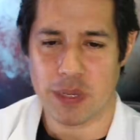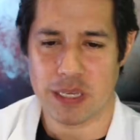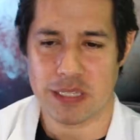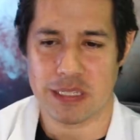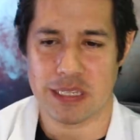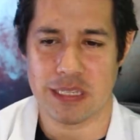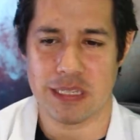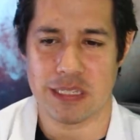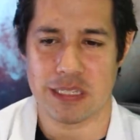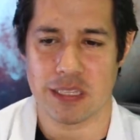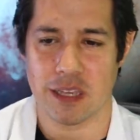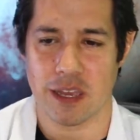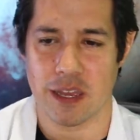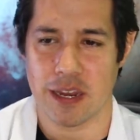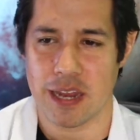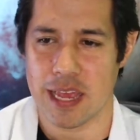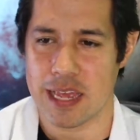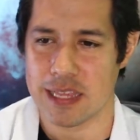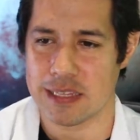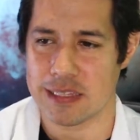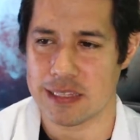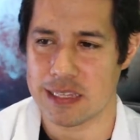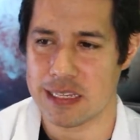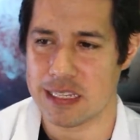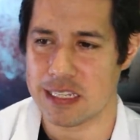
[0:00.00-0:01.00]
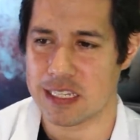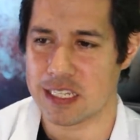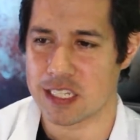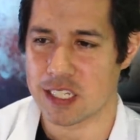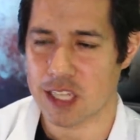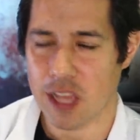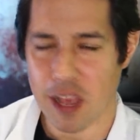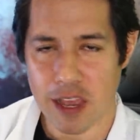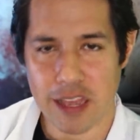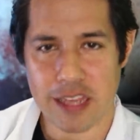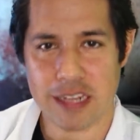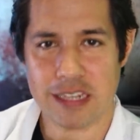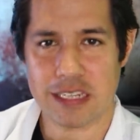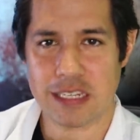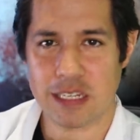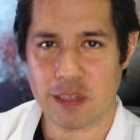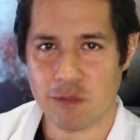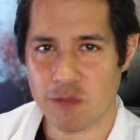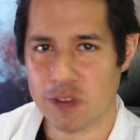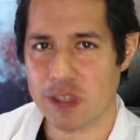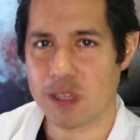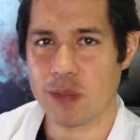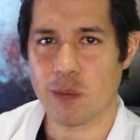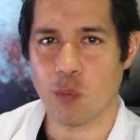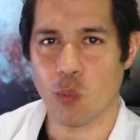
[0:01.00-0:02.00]
PixInsight as the
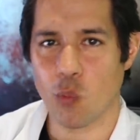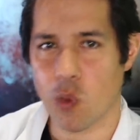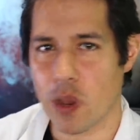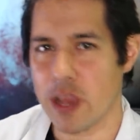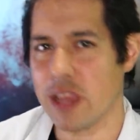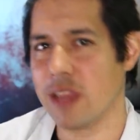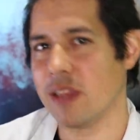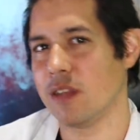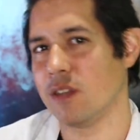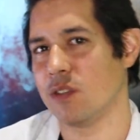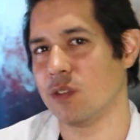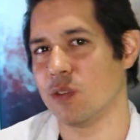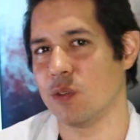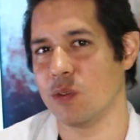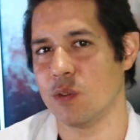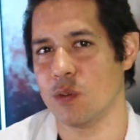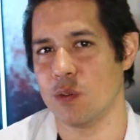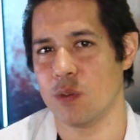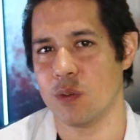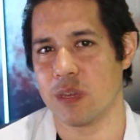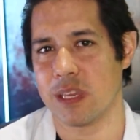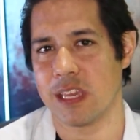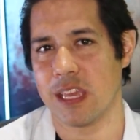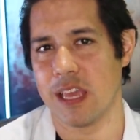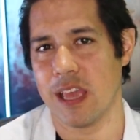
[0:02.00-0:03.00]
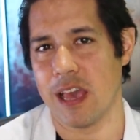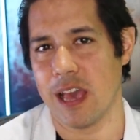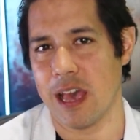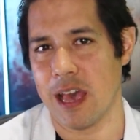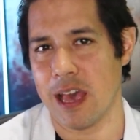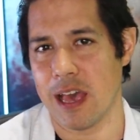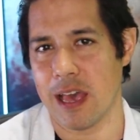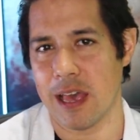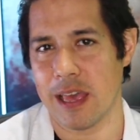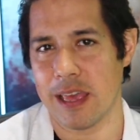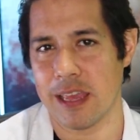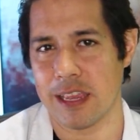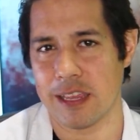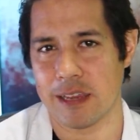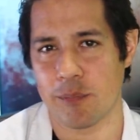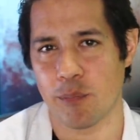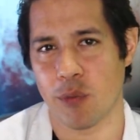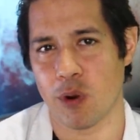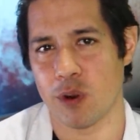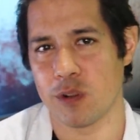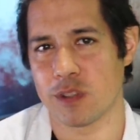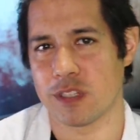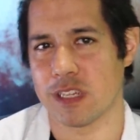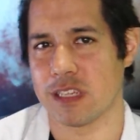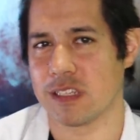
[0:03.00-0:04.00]
scientific way to
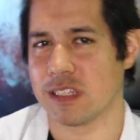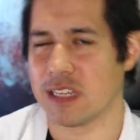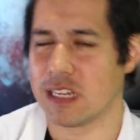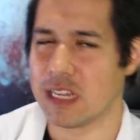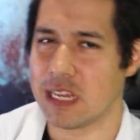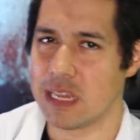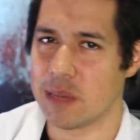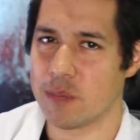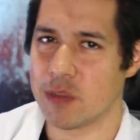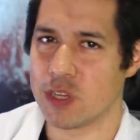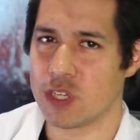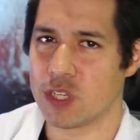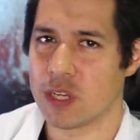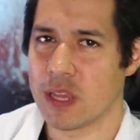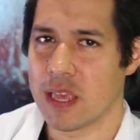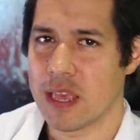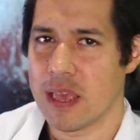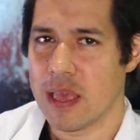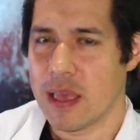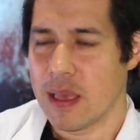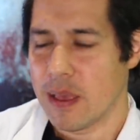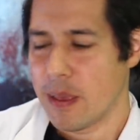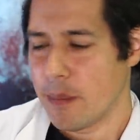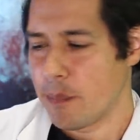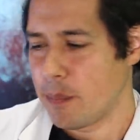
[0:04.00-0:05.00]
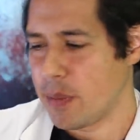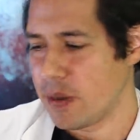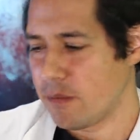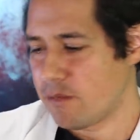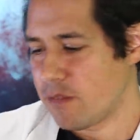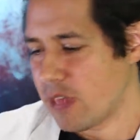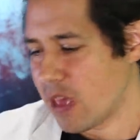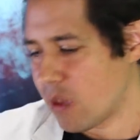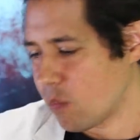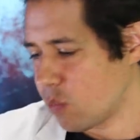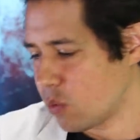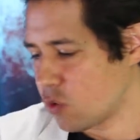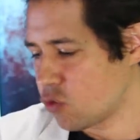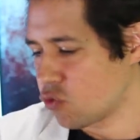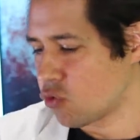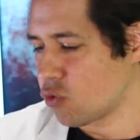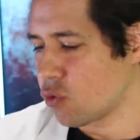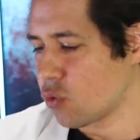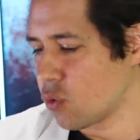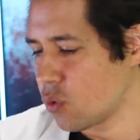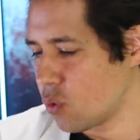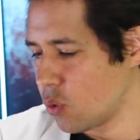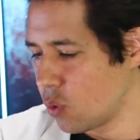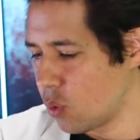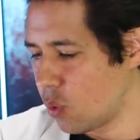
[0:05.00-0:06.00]
process an image. But if that were
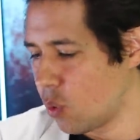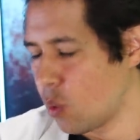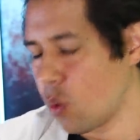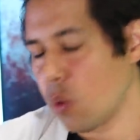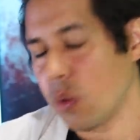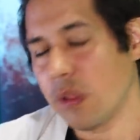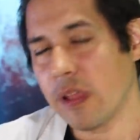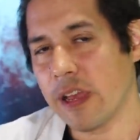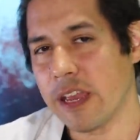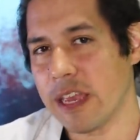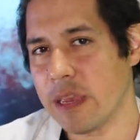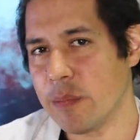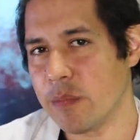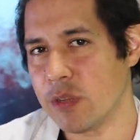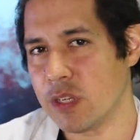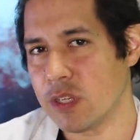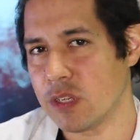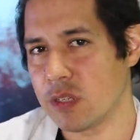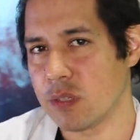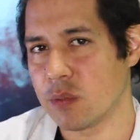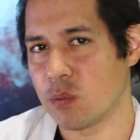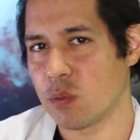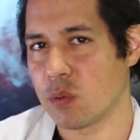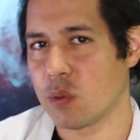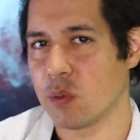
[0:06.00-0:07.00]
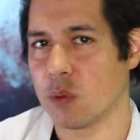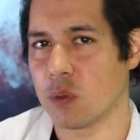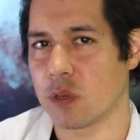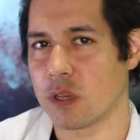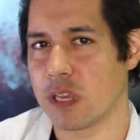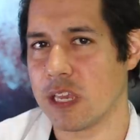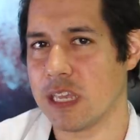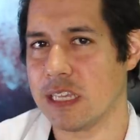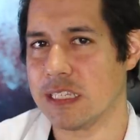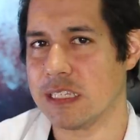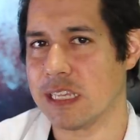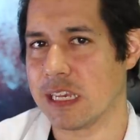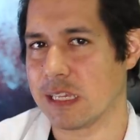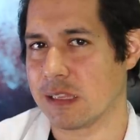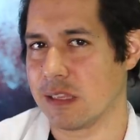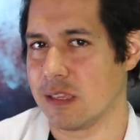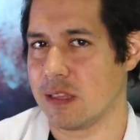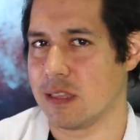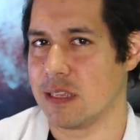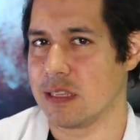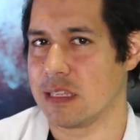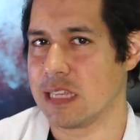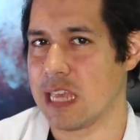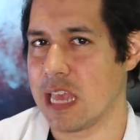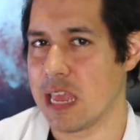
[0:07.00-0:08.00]
true, all our images would look exactly
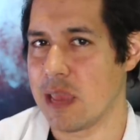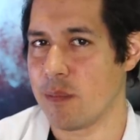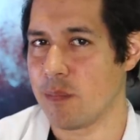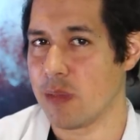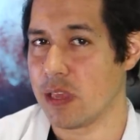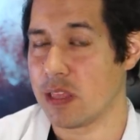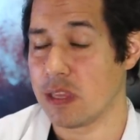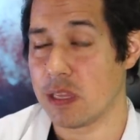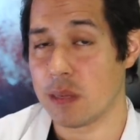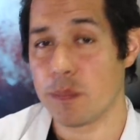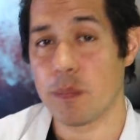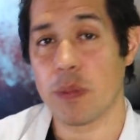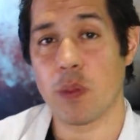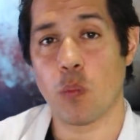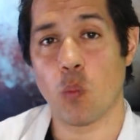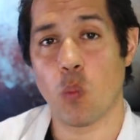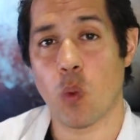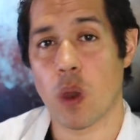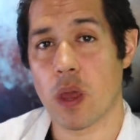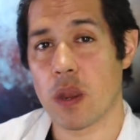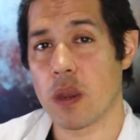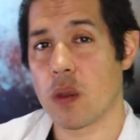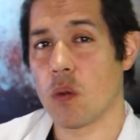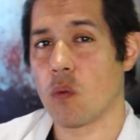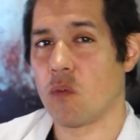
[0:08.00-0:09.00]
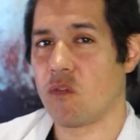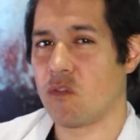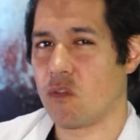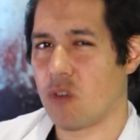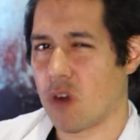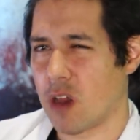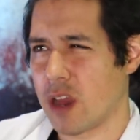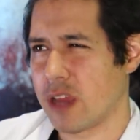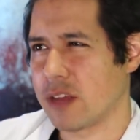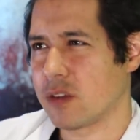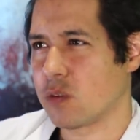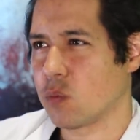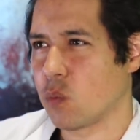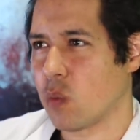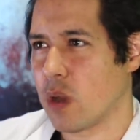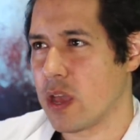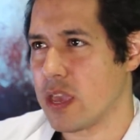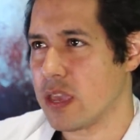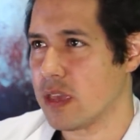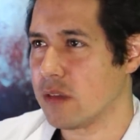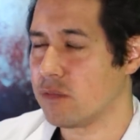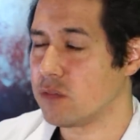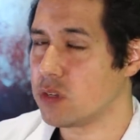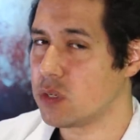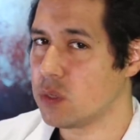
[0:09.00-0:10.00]
the same, and there'd be one right
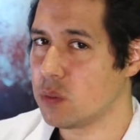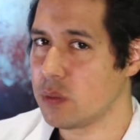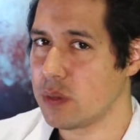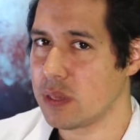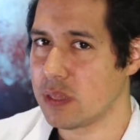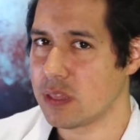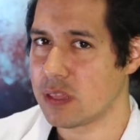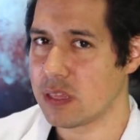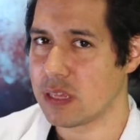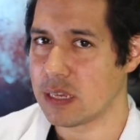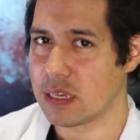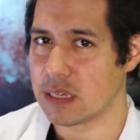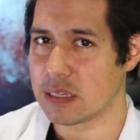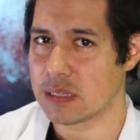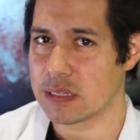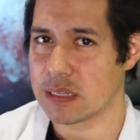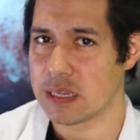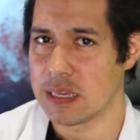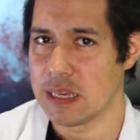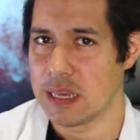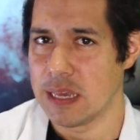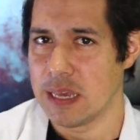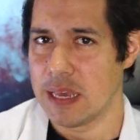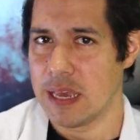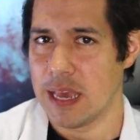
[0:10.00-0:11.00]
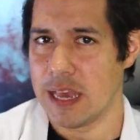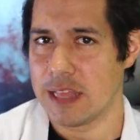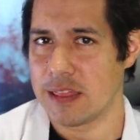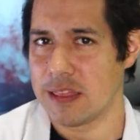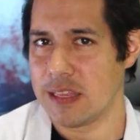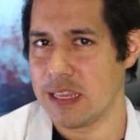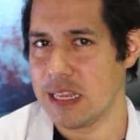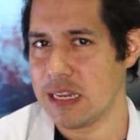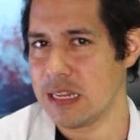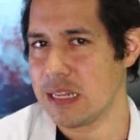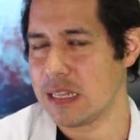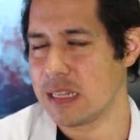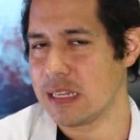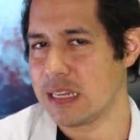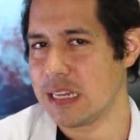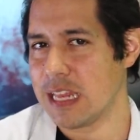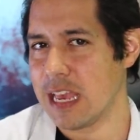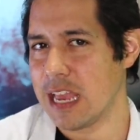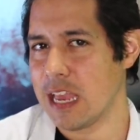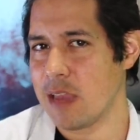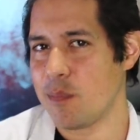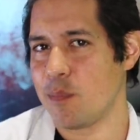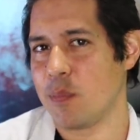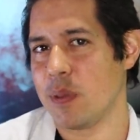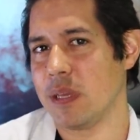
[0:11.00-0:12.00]
way of doing things. At the end of the
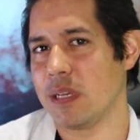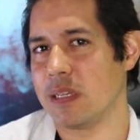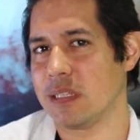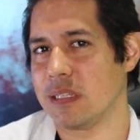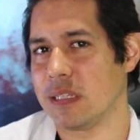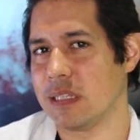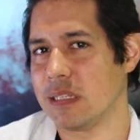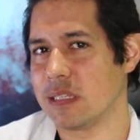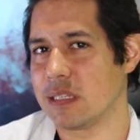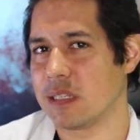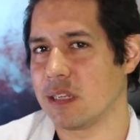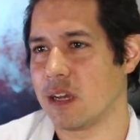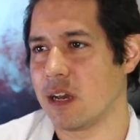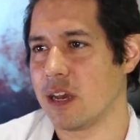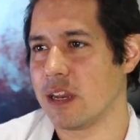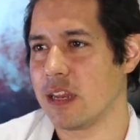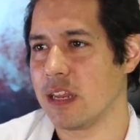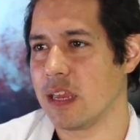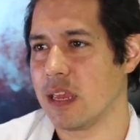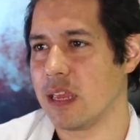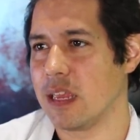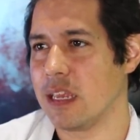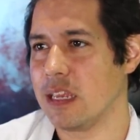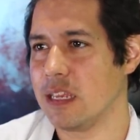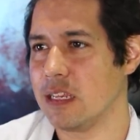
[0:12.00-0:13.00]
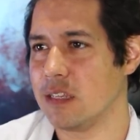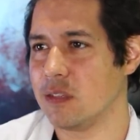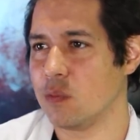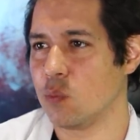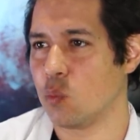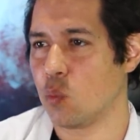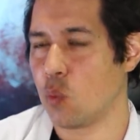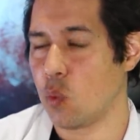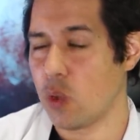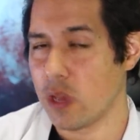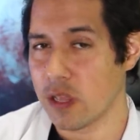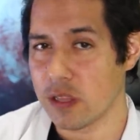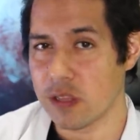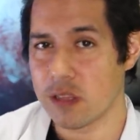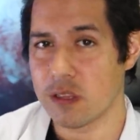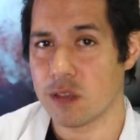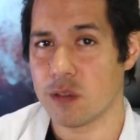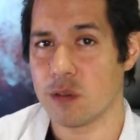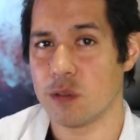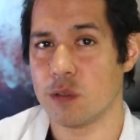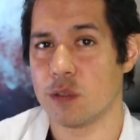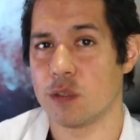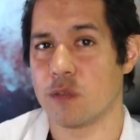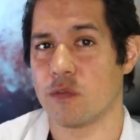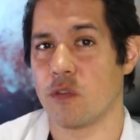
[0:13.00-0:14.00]
day, PixInsight is well
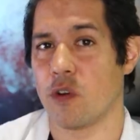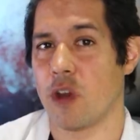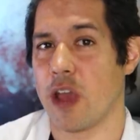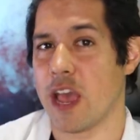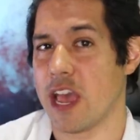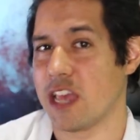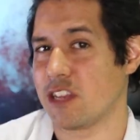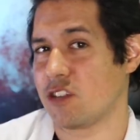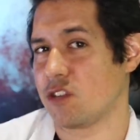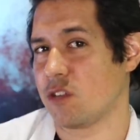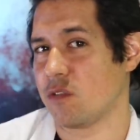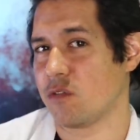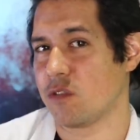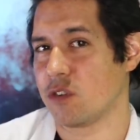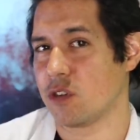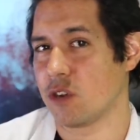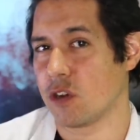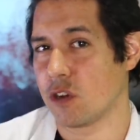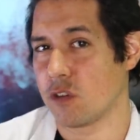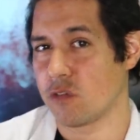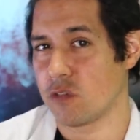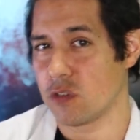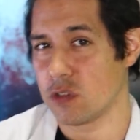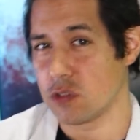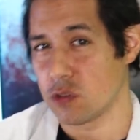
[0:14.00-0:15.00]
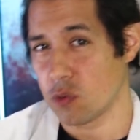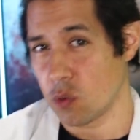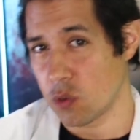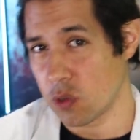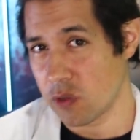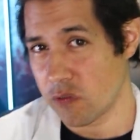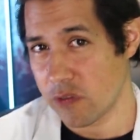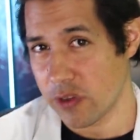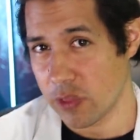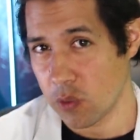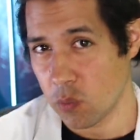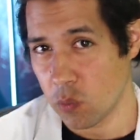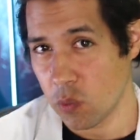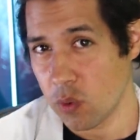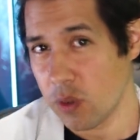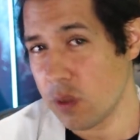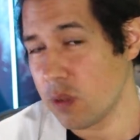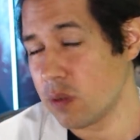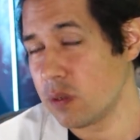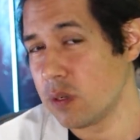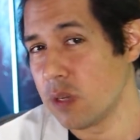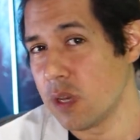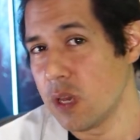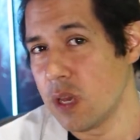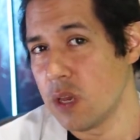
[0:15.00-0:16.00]
used for astrophotographers all around the
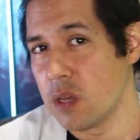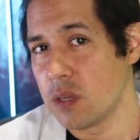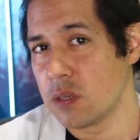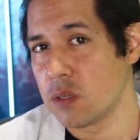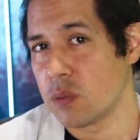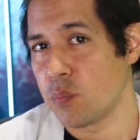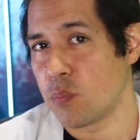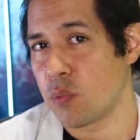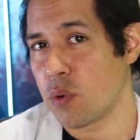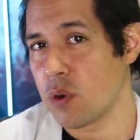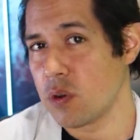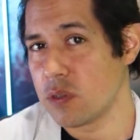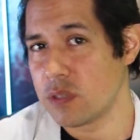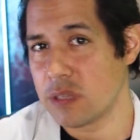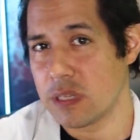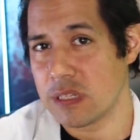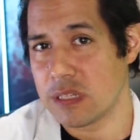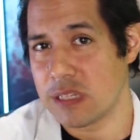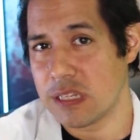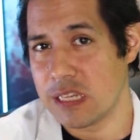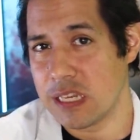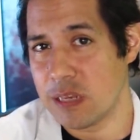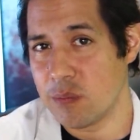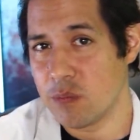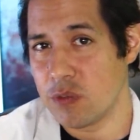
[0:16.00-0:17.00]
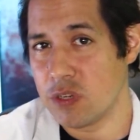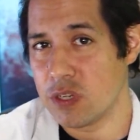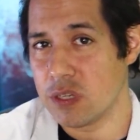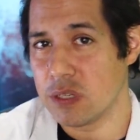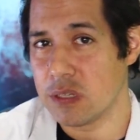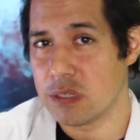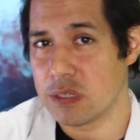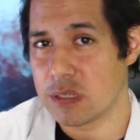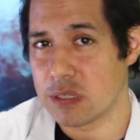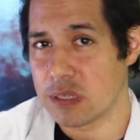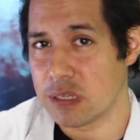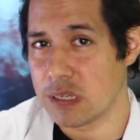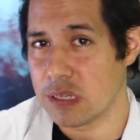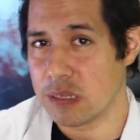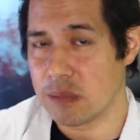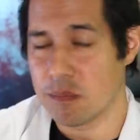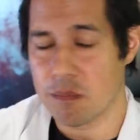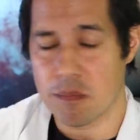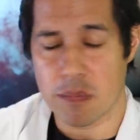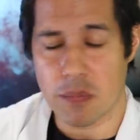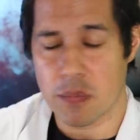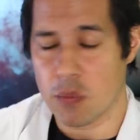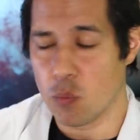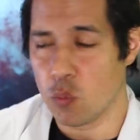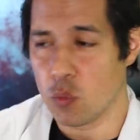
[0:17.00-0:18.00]
world to process the images
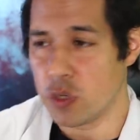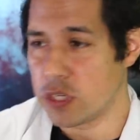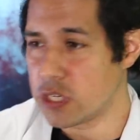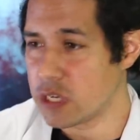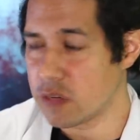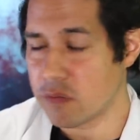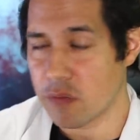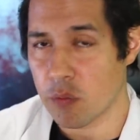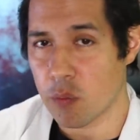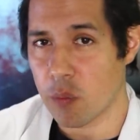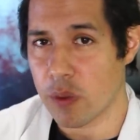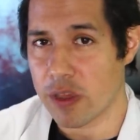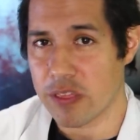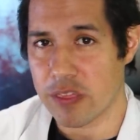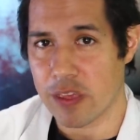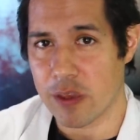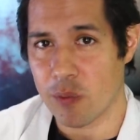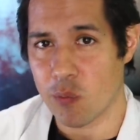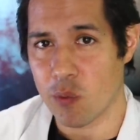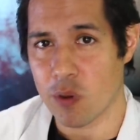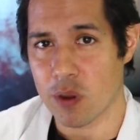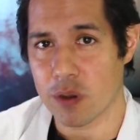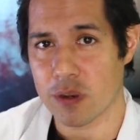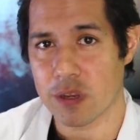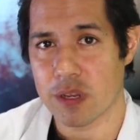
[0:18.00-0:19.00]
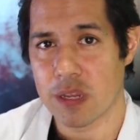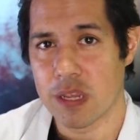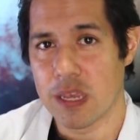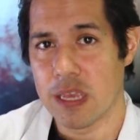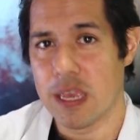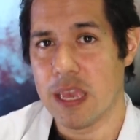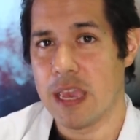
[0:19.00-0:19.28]
whichever way they want.